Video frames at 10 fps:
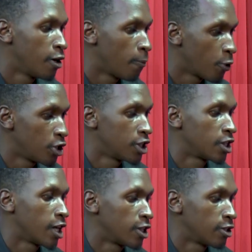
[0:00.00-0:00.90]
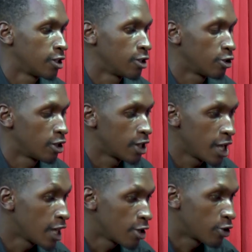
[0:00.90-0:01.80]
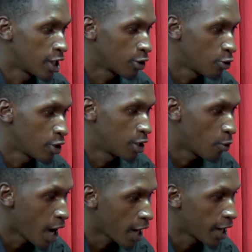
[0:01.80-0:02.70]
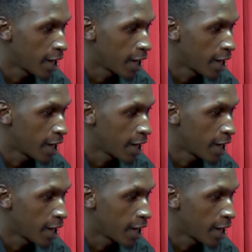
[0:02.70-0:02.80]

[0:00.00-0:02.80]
point that either you can go and work